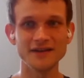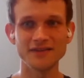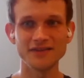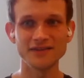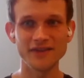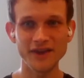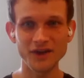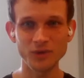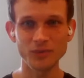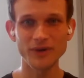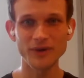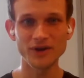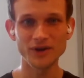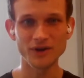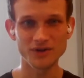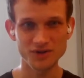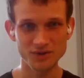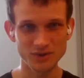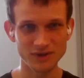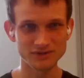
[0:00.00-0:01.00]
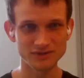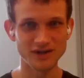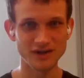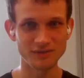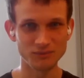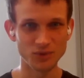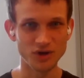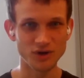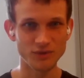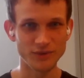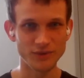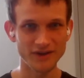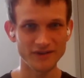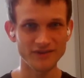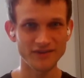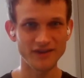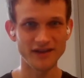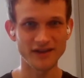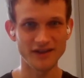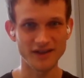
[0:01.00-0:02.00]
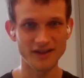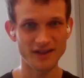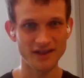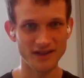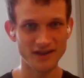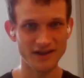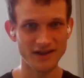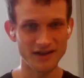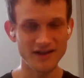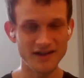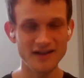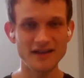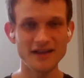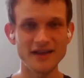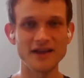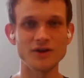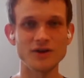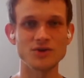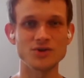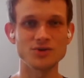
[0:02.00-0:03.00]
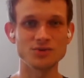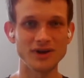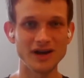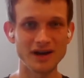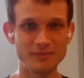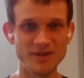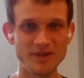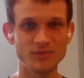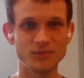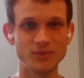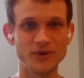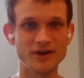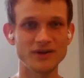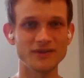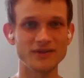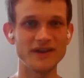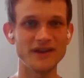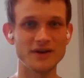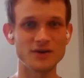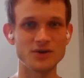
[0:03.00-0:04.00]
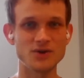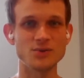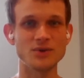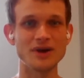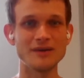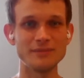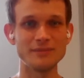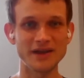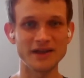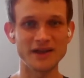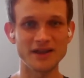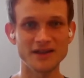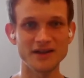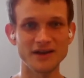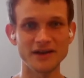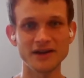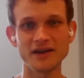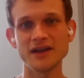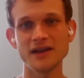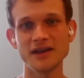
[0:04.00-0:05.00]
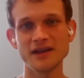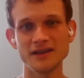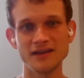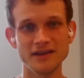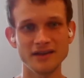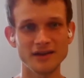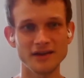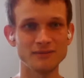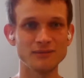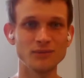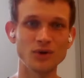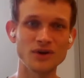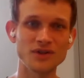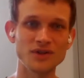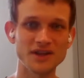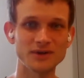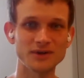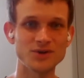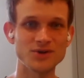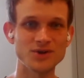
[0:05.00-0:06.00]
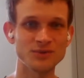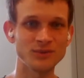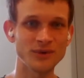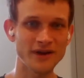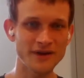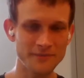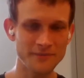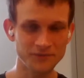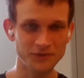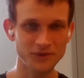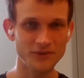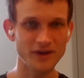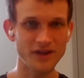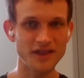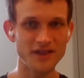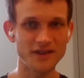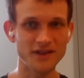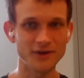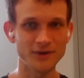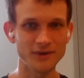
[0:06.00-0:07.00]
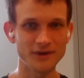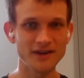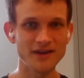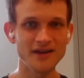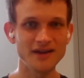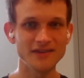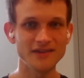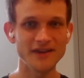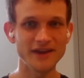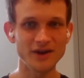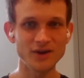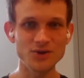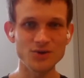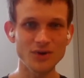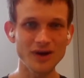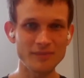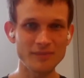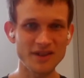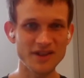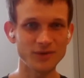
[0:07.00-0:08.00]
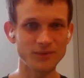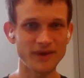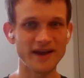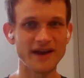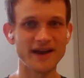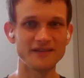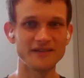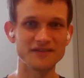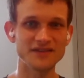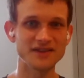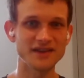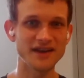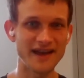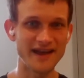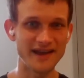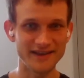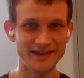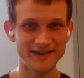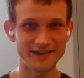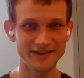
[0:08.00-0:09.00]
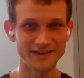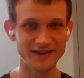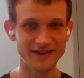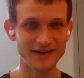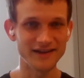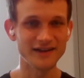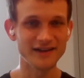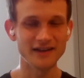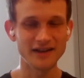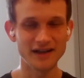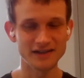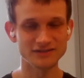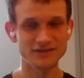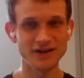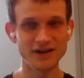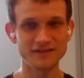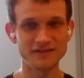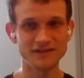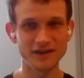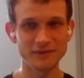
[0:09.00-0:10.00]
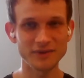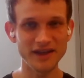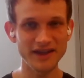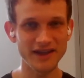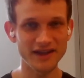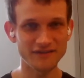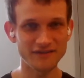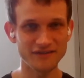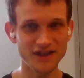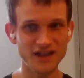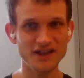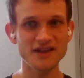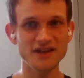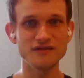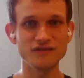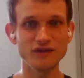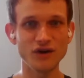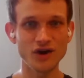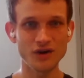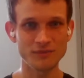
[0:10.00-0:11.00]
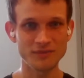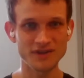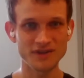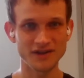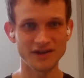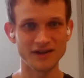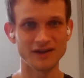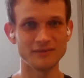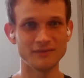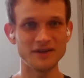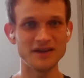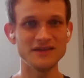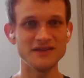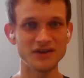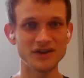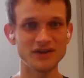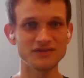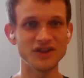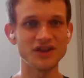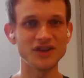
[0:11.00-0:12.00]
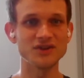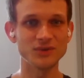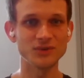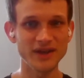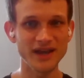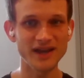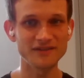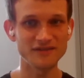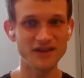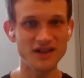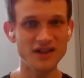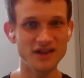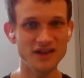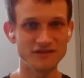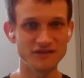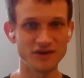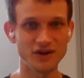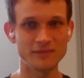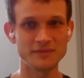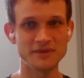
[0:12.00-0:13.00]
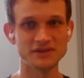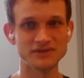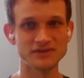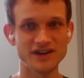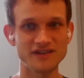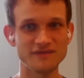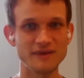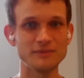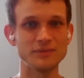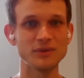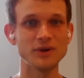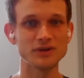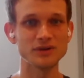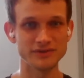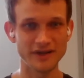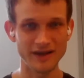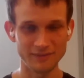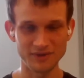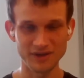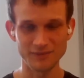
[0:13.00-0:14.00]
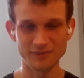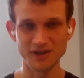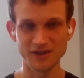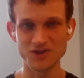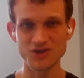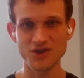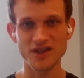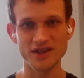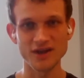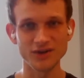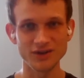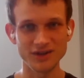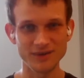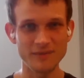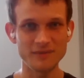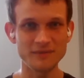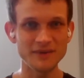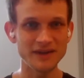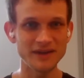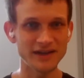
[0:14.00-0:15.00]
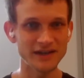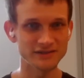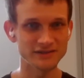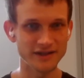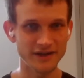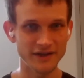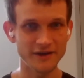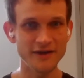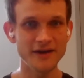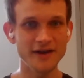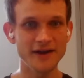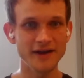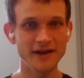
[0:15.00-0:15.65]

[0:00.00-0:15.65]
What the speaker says: think we could do a lot more with is airdrops where the airdropping is done in a more intelligent way, right? So the airdrops that we have today, like a lot of them, they get VC farmed. Even if they don't get VC farmed, a lot of people claim them and then just sell them immediately.